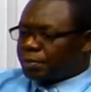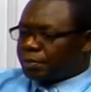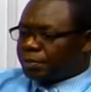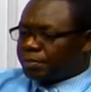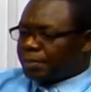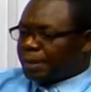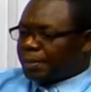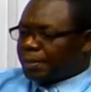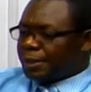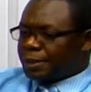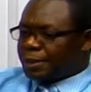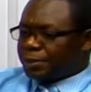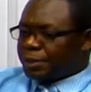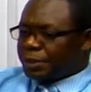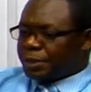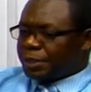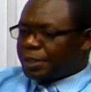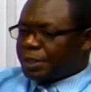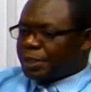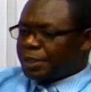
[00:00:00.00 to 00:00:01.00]
public
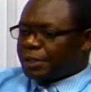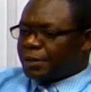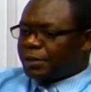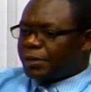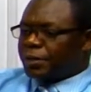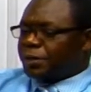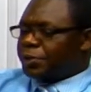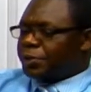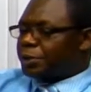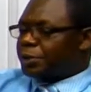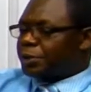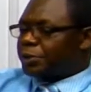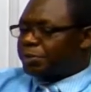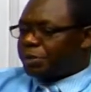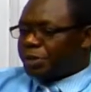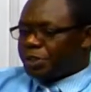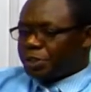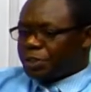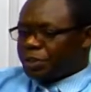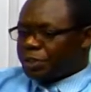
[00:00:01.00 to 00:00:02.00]
speaking or your
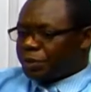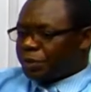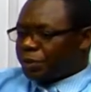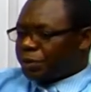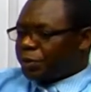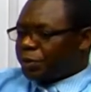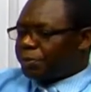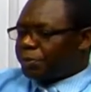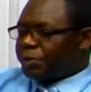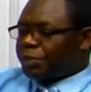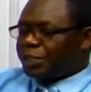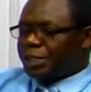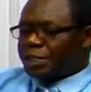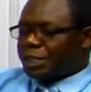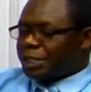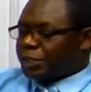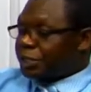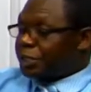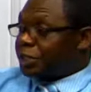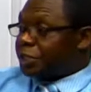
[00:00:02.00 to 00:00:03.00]
speech or your
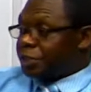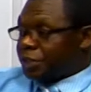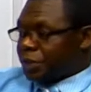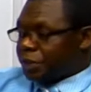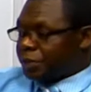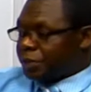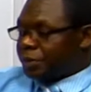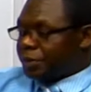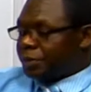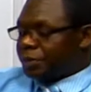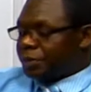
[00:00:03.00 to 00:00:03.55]
presentation in general.